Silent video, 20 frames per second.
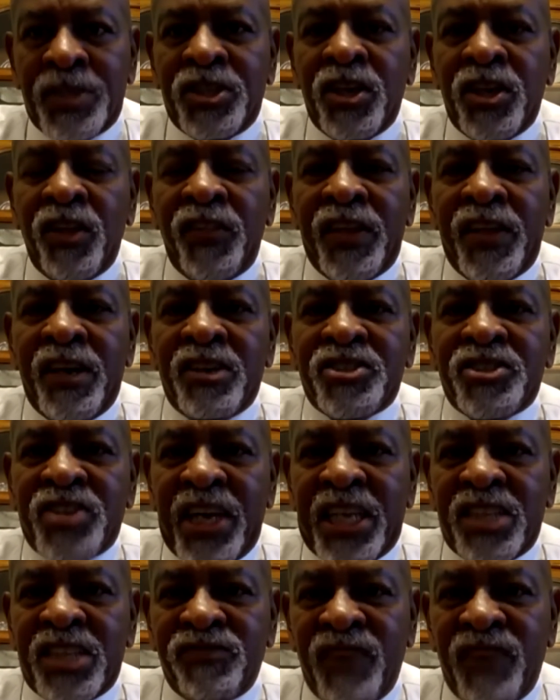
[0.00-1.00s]
they are
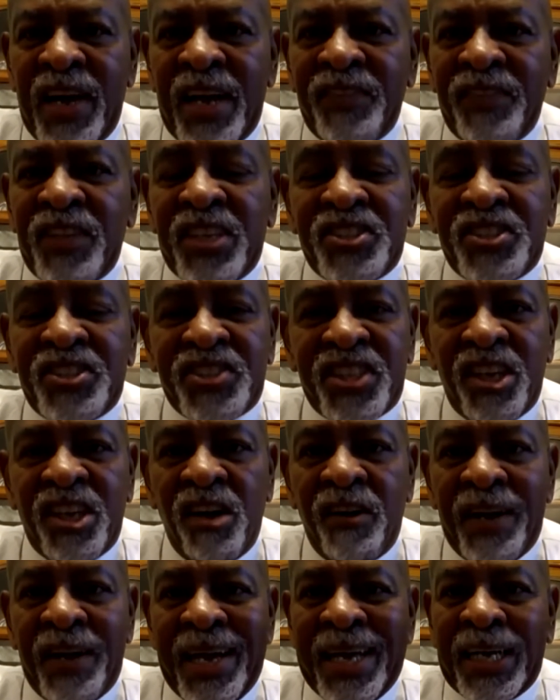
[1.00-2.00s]
satisfying their
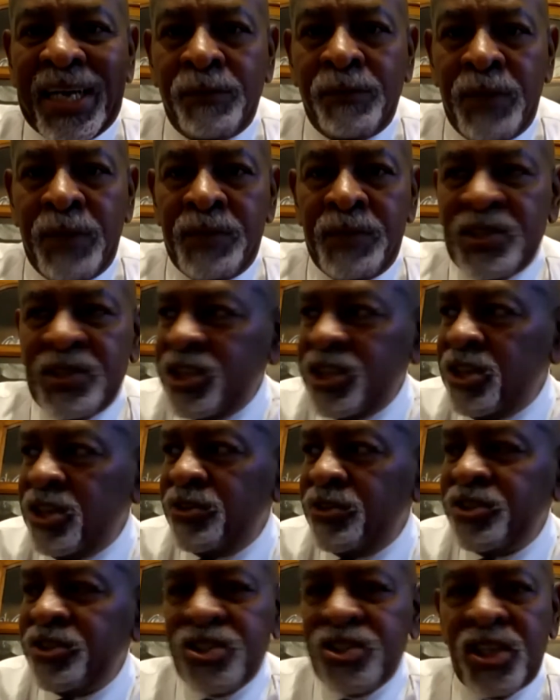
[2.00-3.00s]
CRA commitments here in the
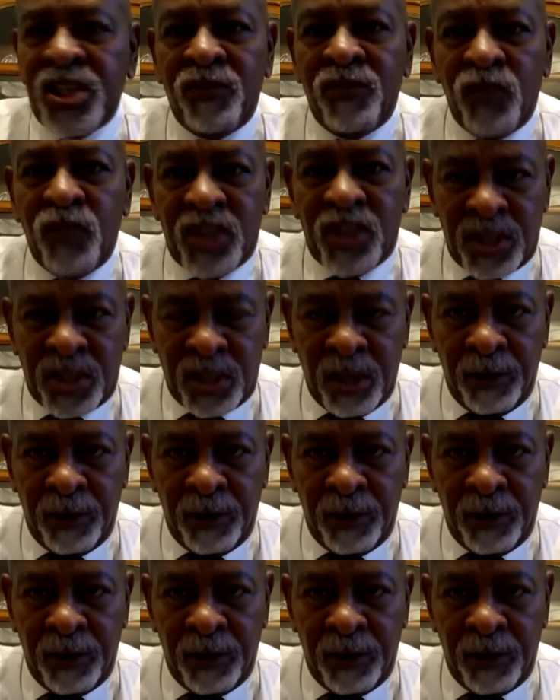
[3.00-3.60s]
city of Wichita.